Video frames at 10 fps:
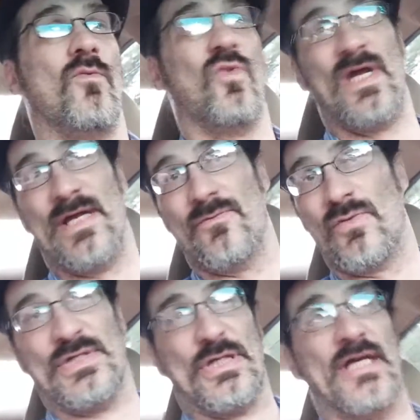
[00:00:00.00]

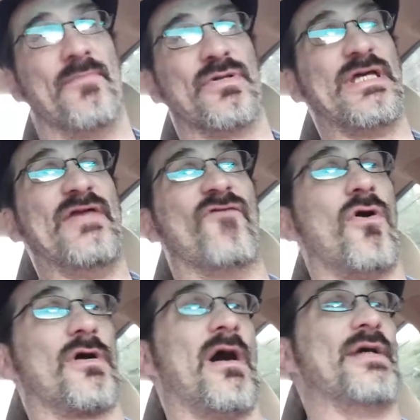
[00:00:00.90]
We tend to believe
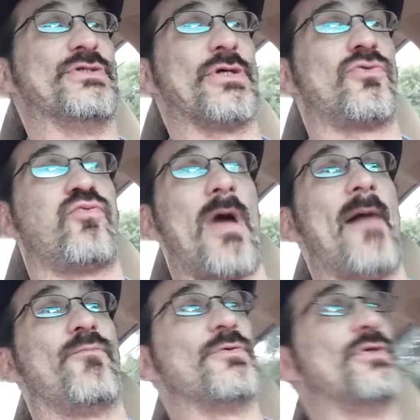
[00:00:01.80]
all kinds of
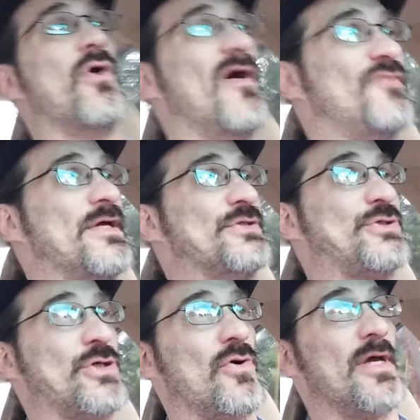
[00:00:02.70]
crap with no
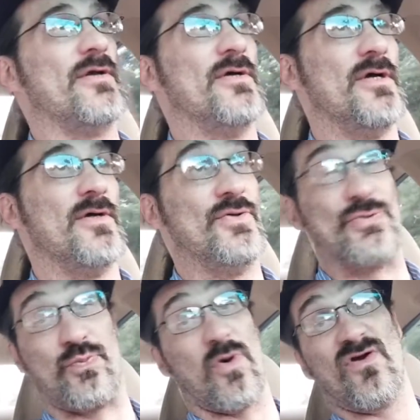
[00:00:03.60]
evidence to it.
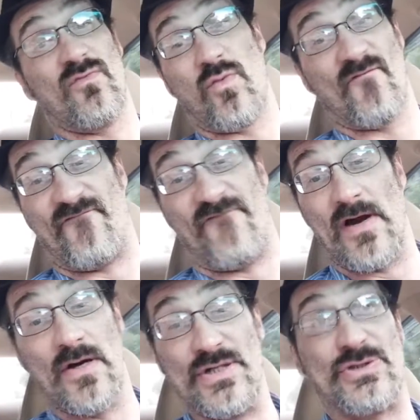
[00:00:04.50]
We're
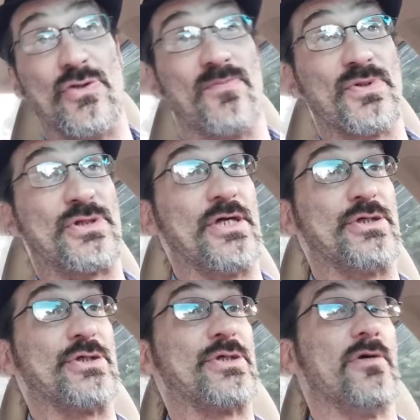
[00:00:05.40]
very
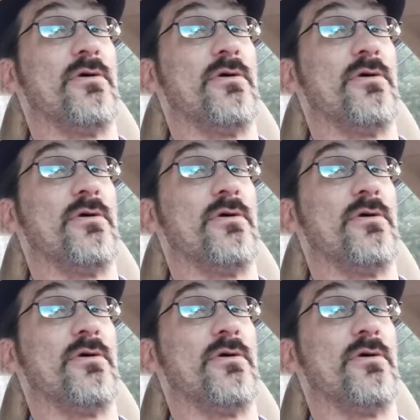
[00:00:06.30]
superstitious.